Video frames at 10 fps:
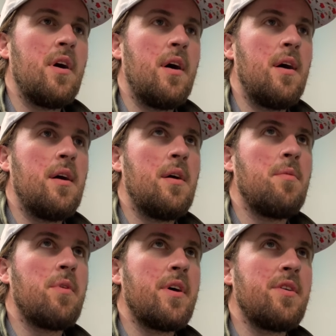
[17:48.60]
uh,
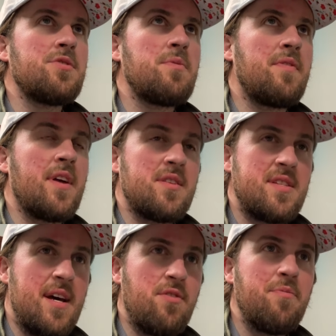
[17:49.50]
what else? We've got a
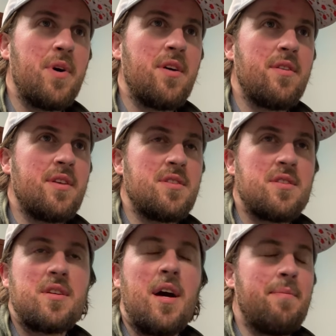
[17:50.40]
sound bar
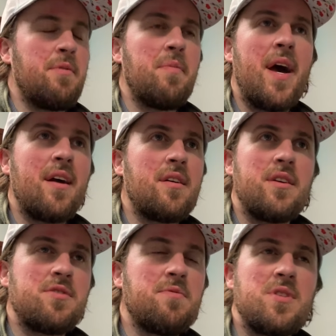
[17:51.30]
that's coming back.
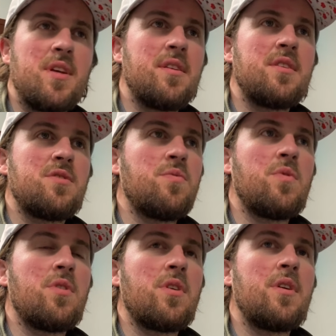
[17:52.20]
Customer said it doesn't
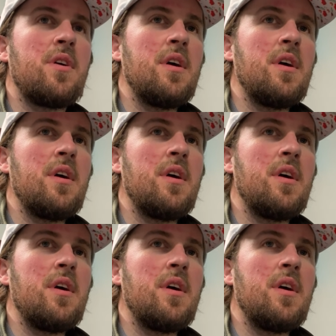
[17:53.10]
work.